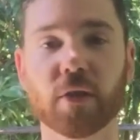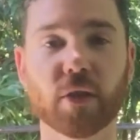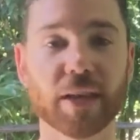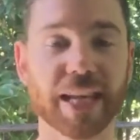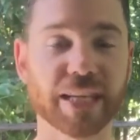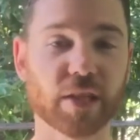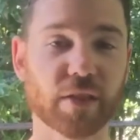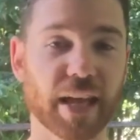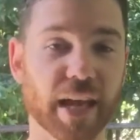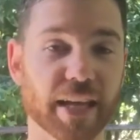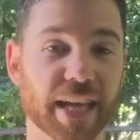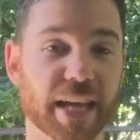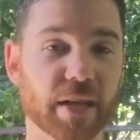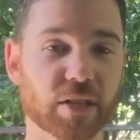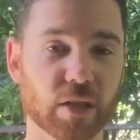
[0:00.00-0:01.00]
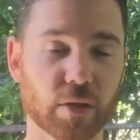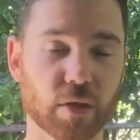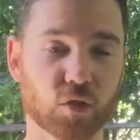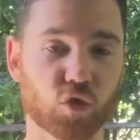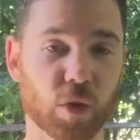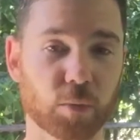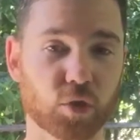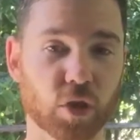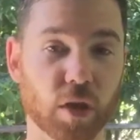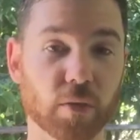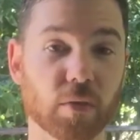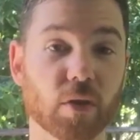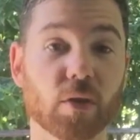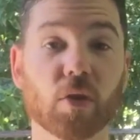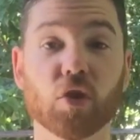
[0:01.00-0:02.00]
The link to that again is in the
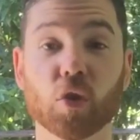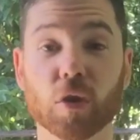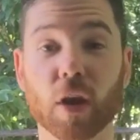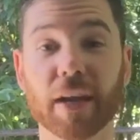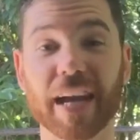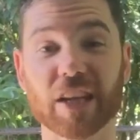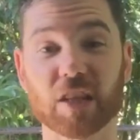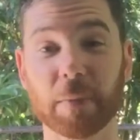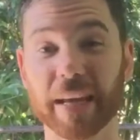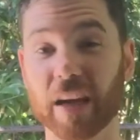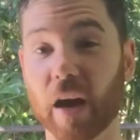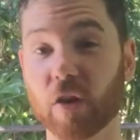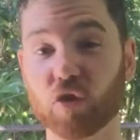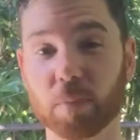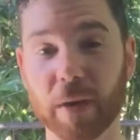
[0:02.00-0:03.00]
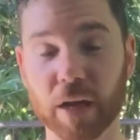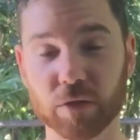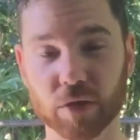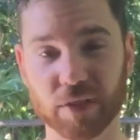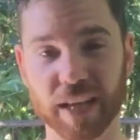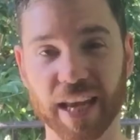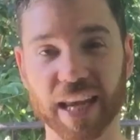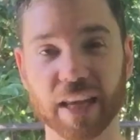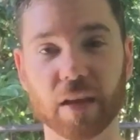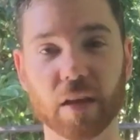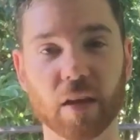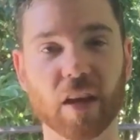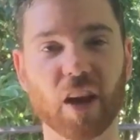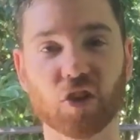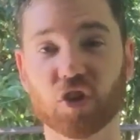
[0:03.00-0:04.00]
description. You'll learn how to make £100 a day.
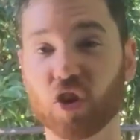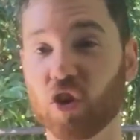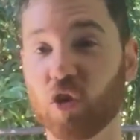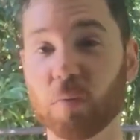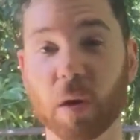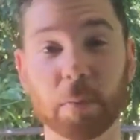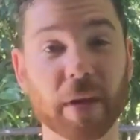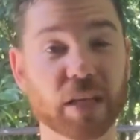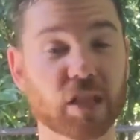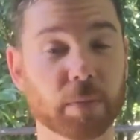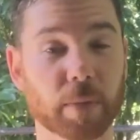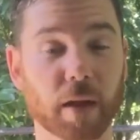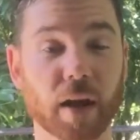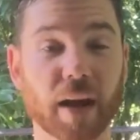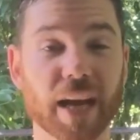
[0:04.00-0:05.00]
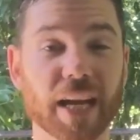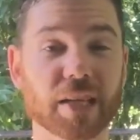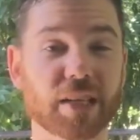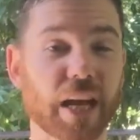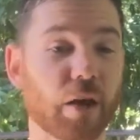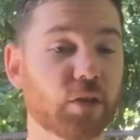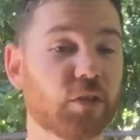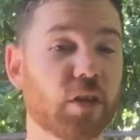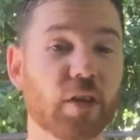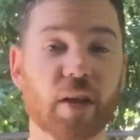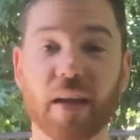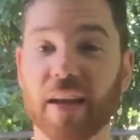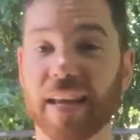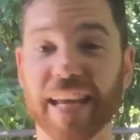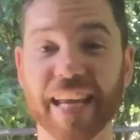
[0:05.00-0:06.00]
I'll show you all my best suppliers, how to
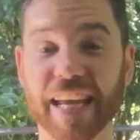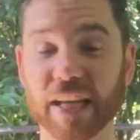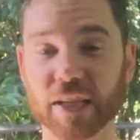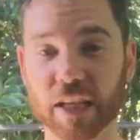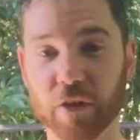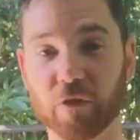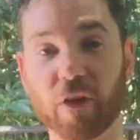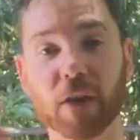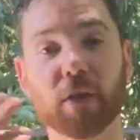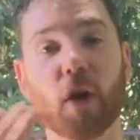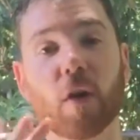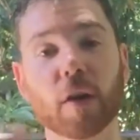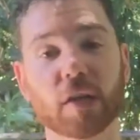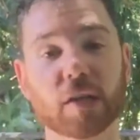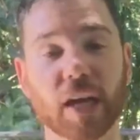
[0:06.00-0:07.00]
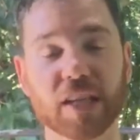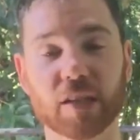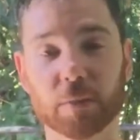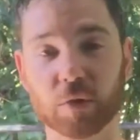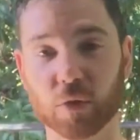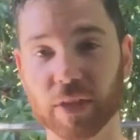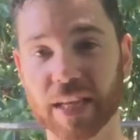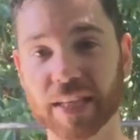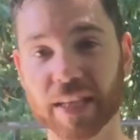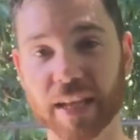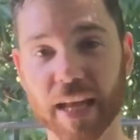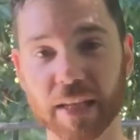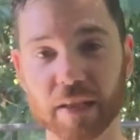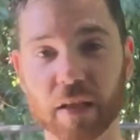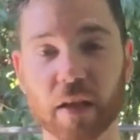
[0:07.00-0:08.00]
easily find the hottest items on the
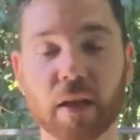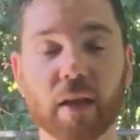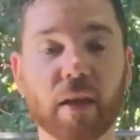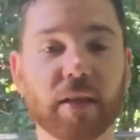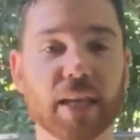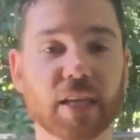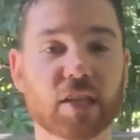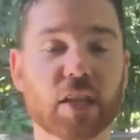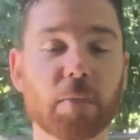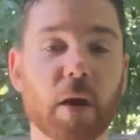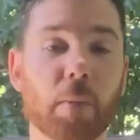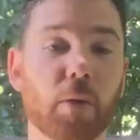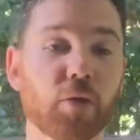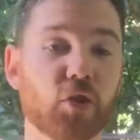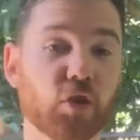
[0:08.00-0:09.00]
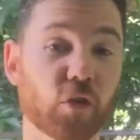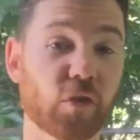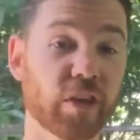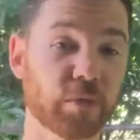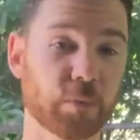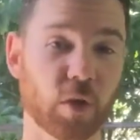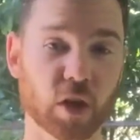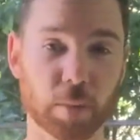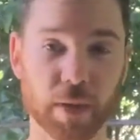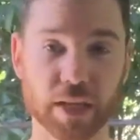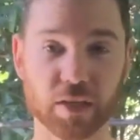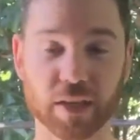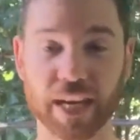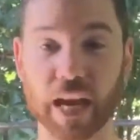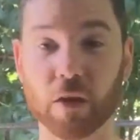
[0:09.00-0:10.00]
internet, list them up onto your Facebook
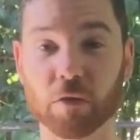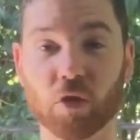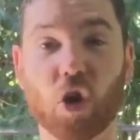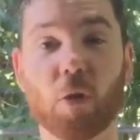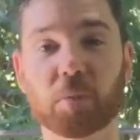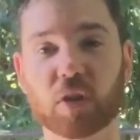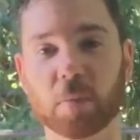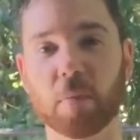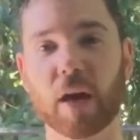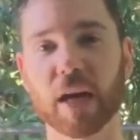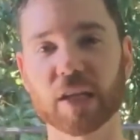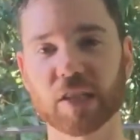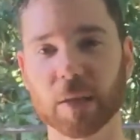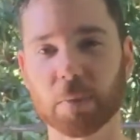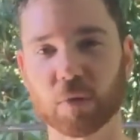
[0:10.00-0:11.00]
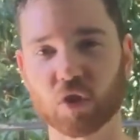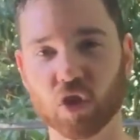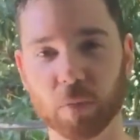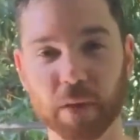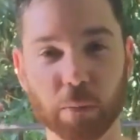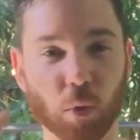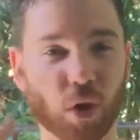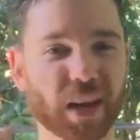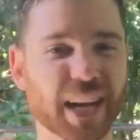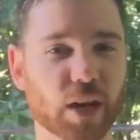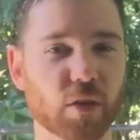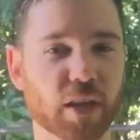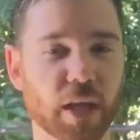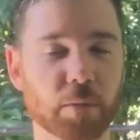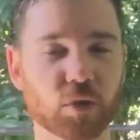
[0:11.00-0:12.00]
Marketplace account, optimize them so that people
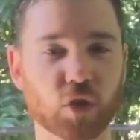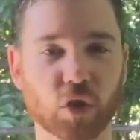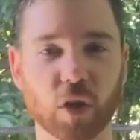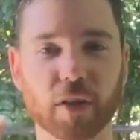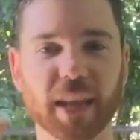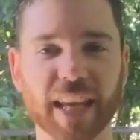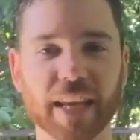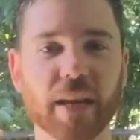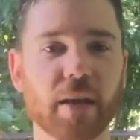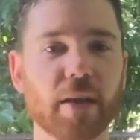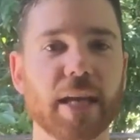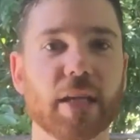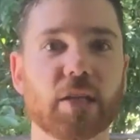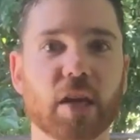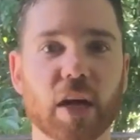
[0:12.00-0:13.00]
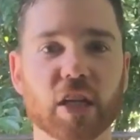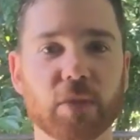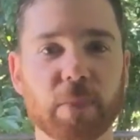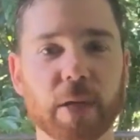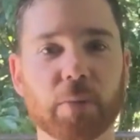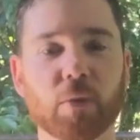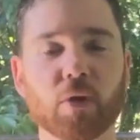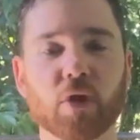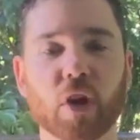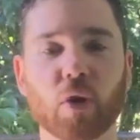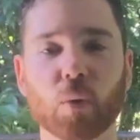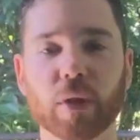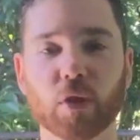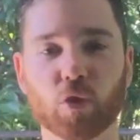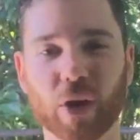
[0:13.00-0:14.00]
click on them, so that they entice people, you
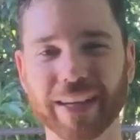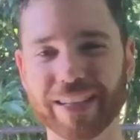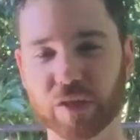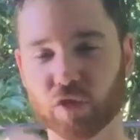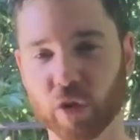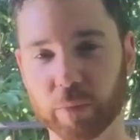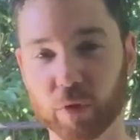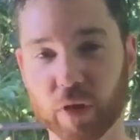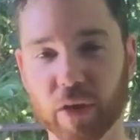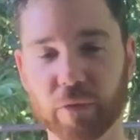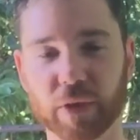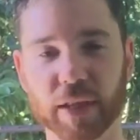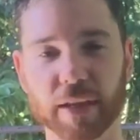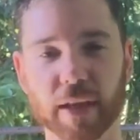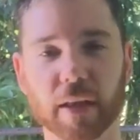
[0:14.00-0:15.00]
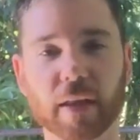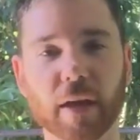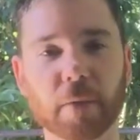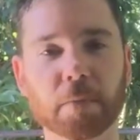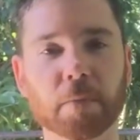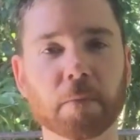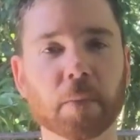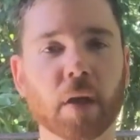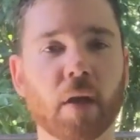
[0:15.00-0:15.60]
know, with a great description, everything like that.